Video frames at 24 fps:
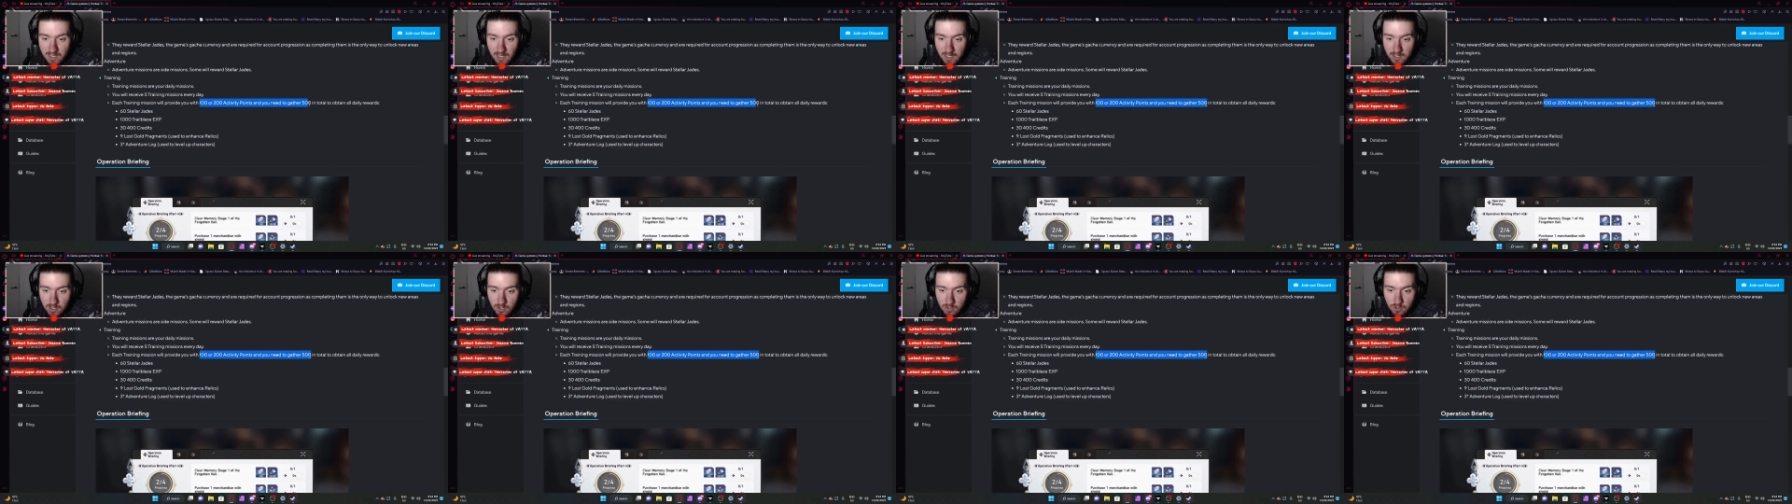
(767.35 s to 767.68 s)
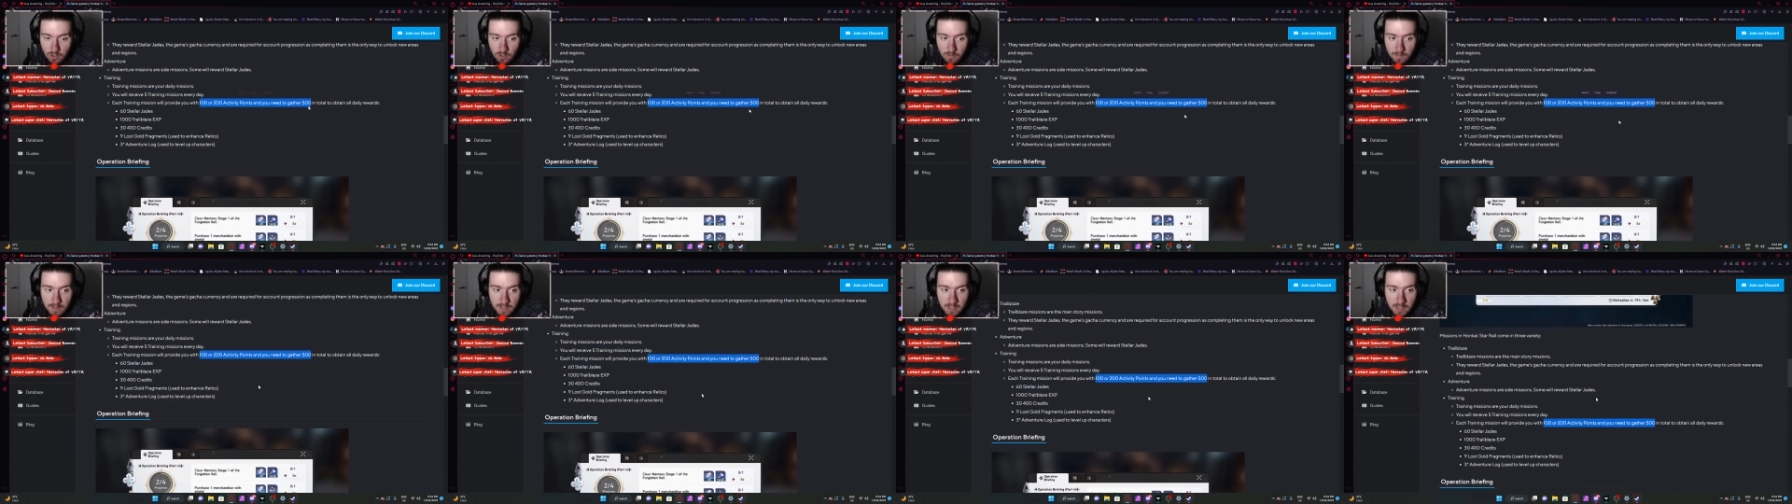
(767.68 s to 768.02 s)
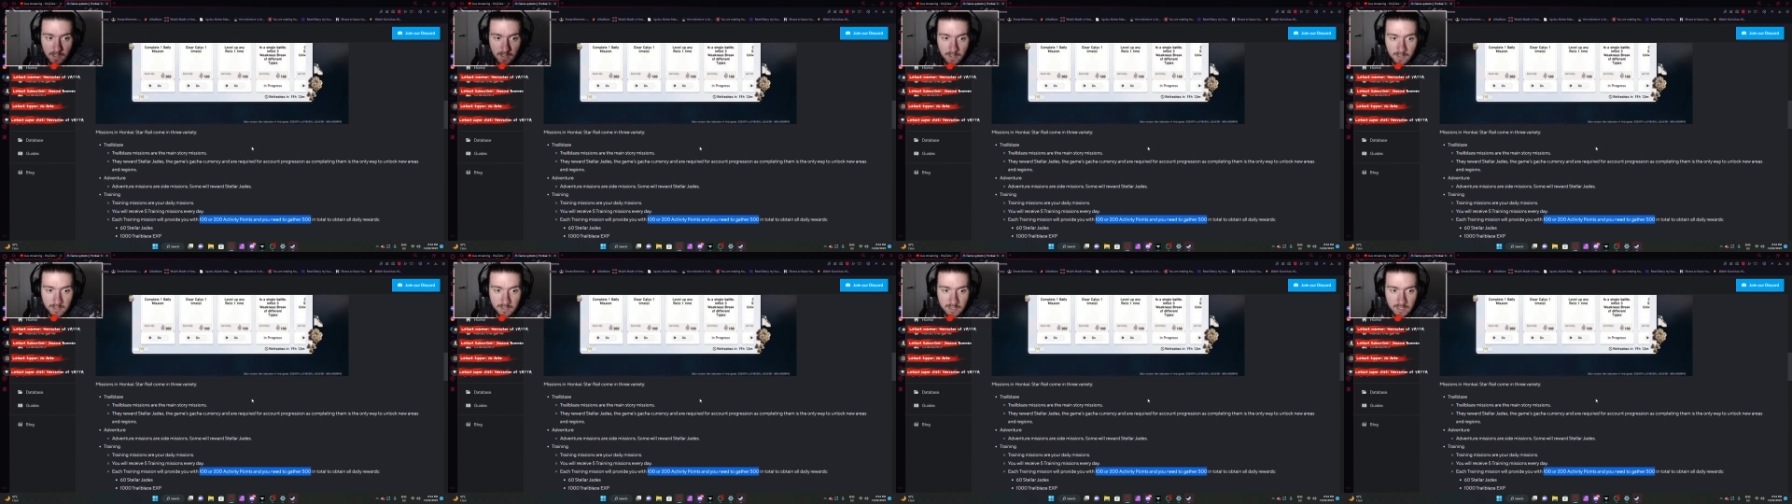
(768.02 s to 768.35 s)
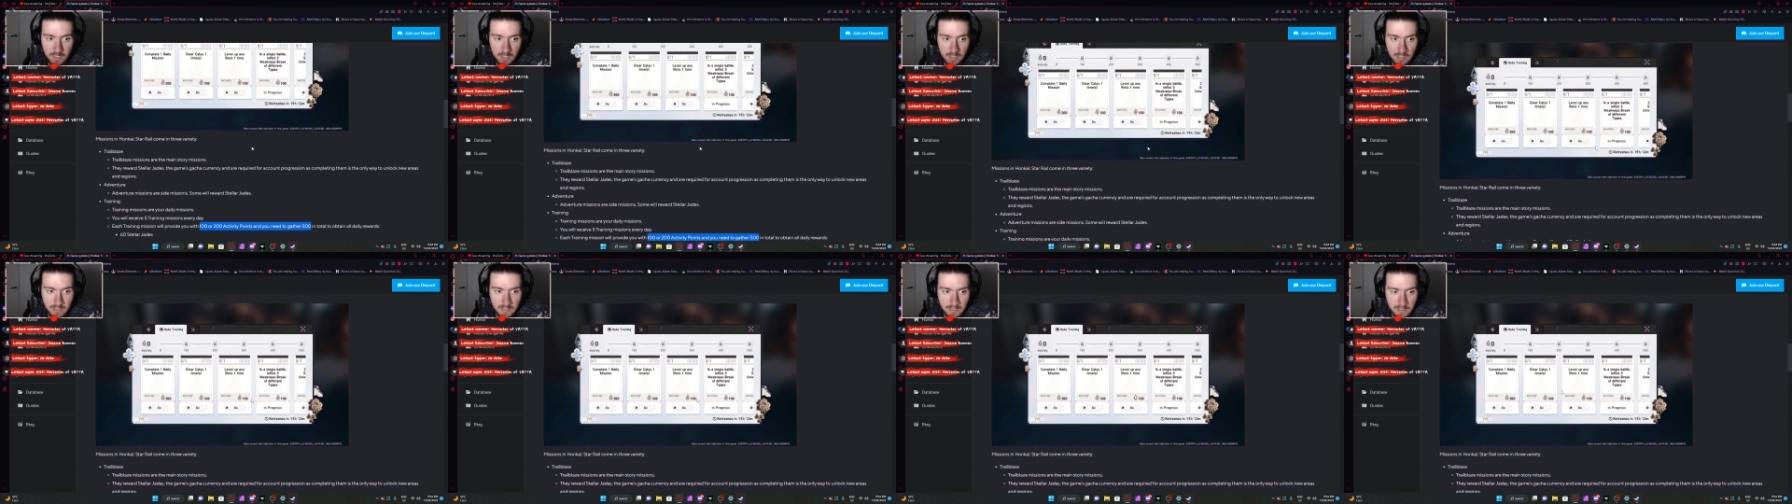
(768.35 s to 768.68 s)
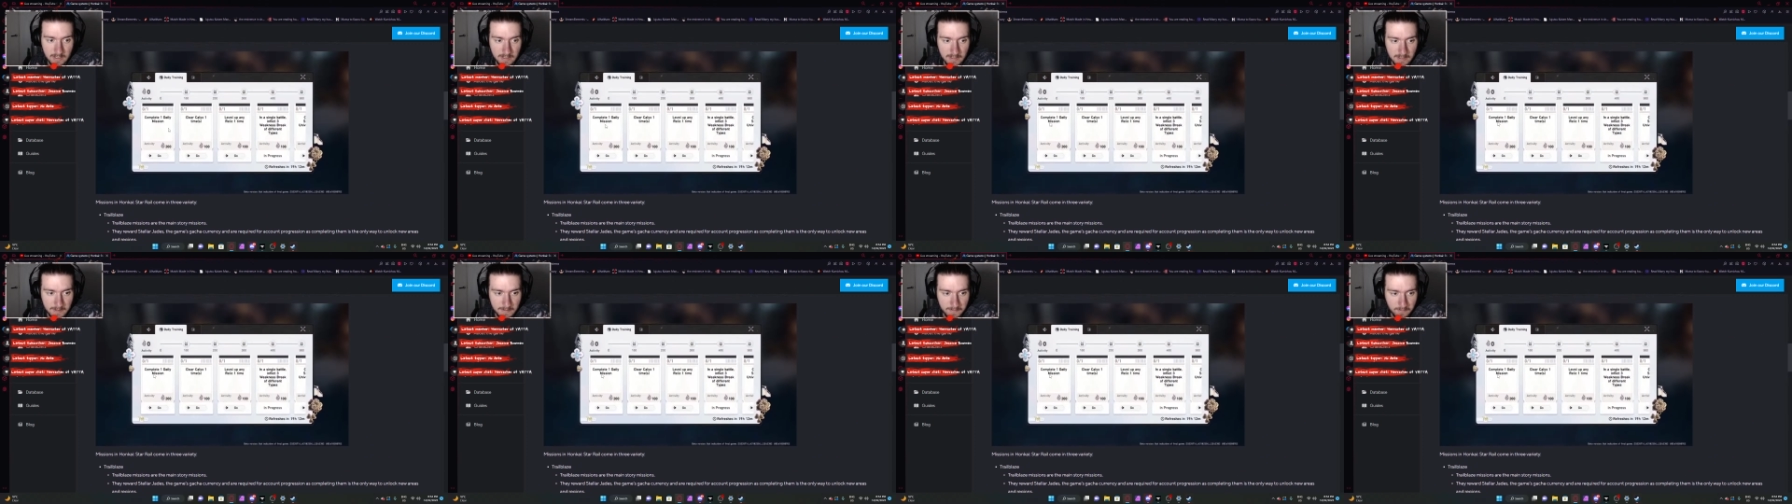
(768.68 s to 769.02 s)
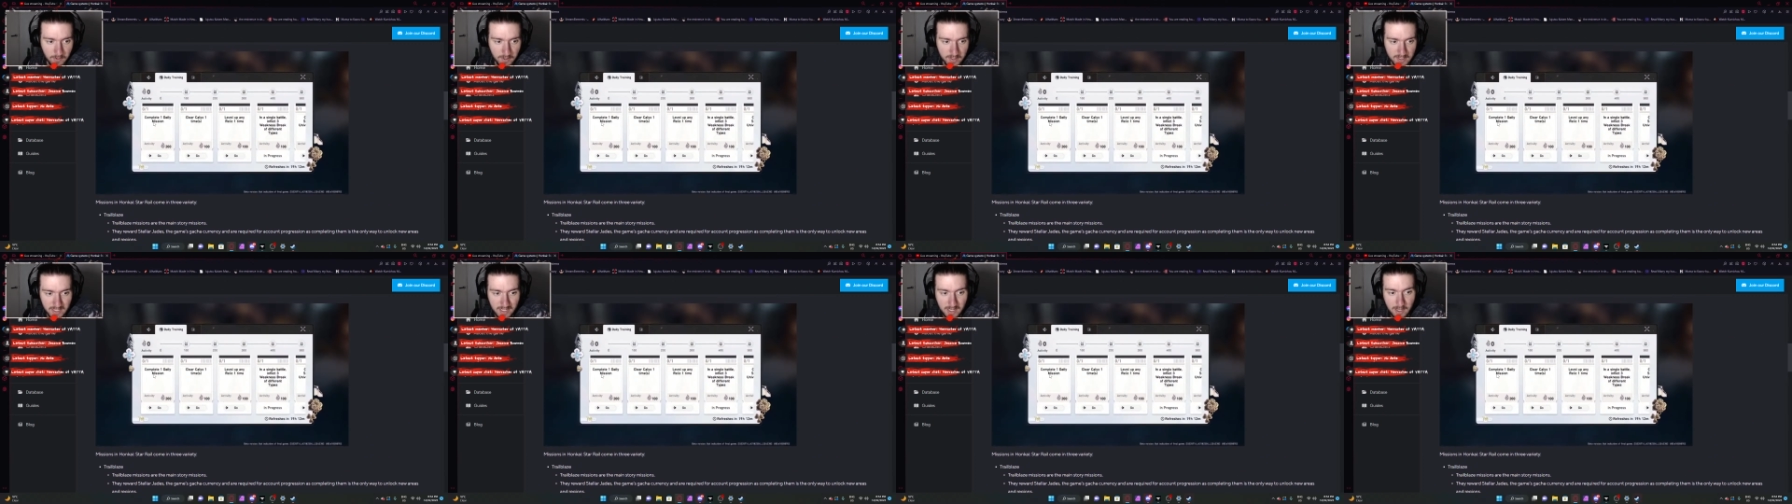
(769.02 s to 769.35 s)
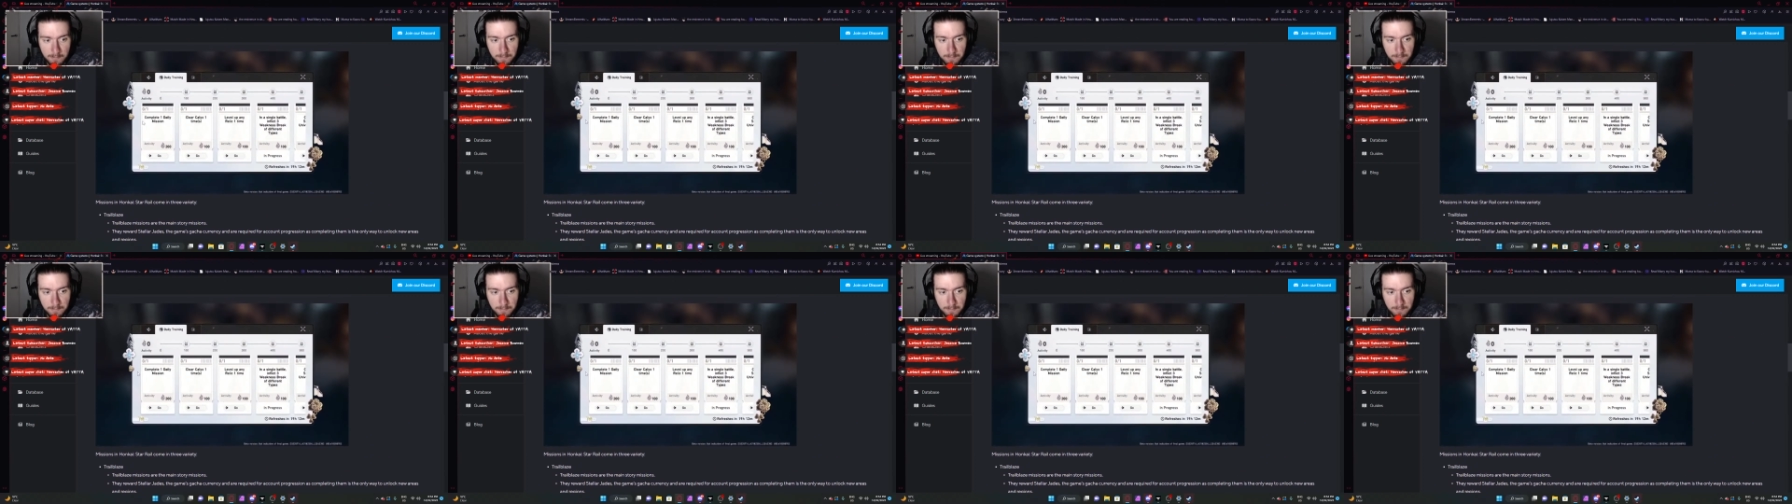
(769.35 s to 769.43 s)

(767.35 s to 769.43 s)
are to do because what is it?